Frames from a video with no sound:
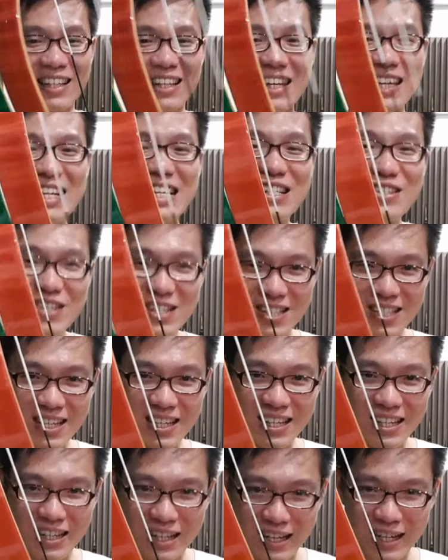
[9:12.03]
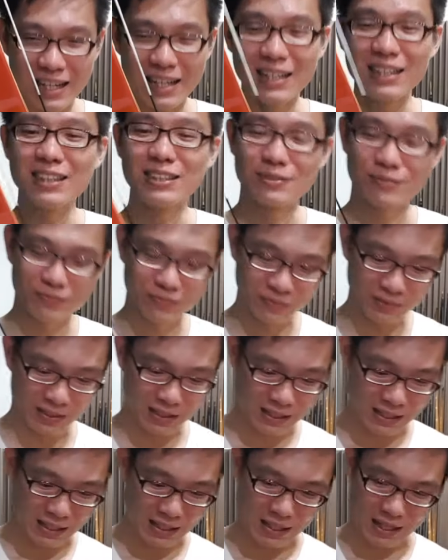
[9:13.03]
interesting color,
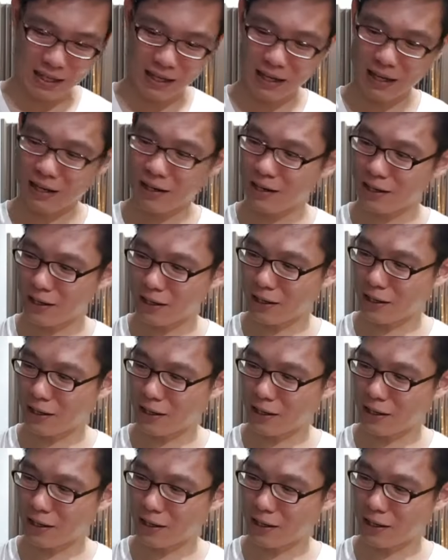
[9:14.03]
and